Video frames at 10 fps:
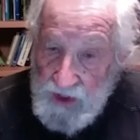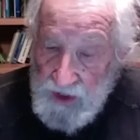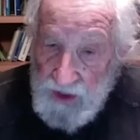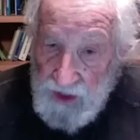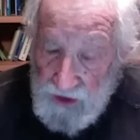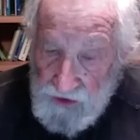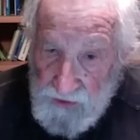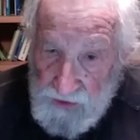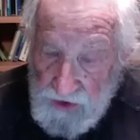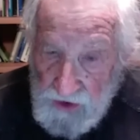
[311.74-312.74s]
hands the
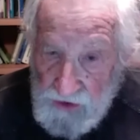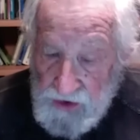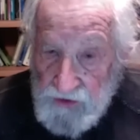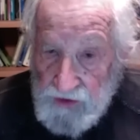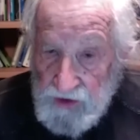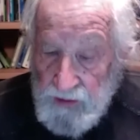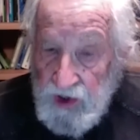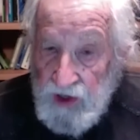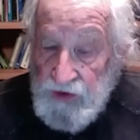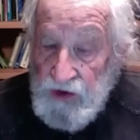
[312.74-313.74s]
results over to
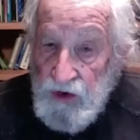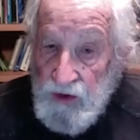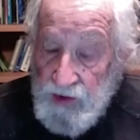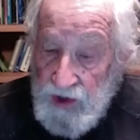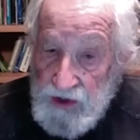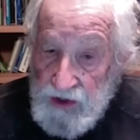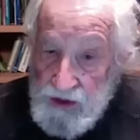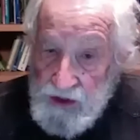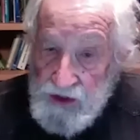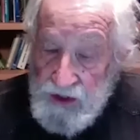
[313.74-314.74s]
private
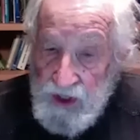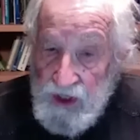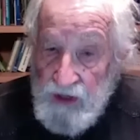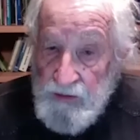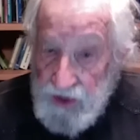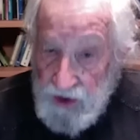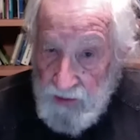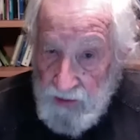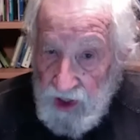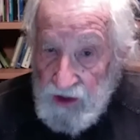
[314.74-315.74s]
corporations, but they're
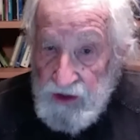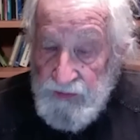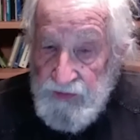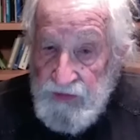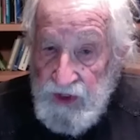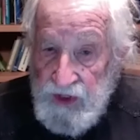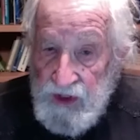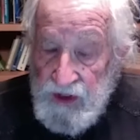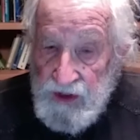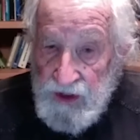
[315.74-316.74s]
blocked.
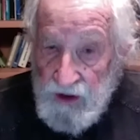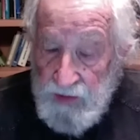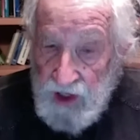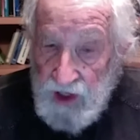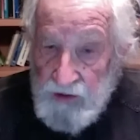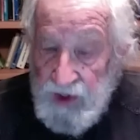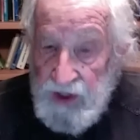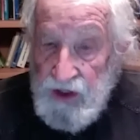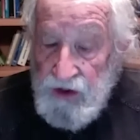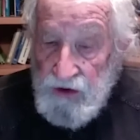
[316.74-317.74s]
They're blocked by
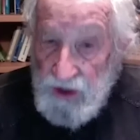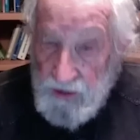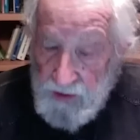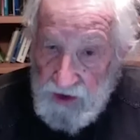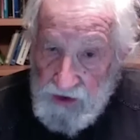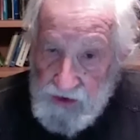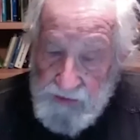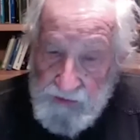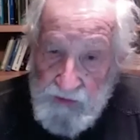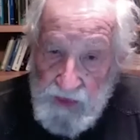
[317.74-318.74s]
neoliberalism.
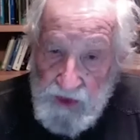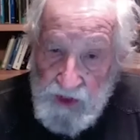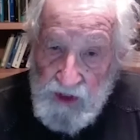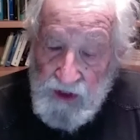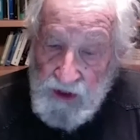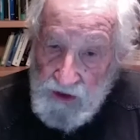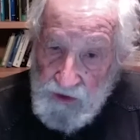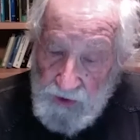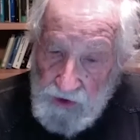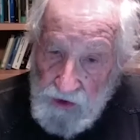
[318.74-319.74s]
You
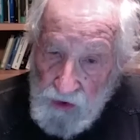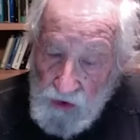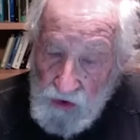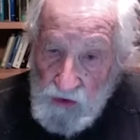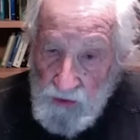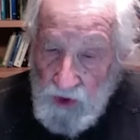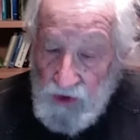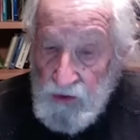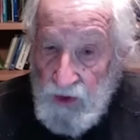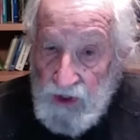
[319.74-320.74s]
recall Ronald
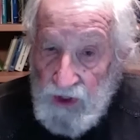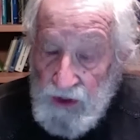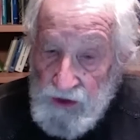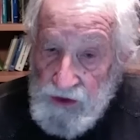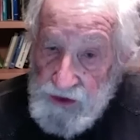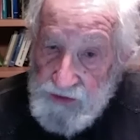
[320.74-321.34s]
Reagan's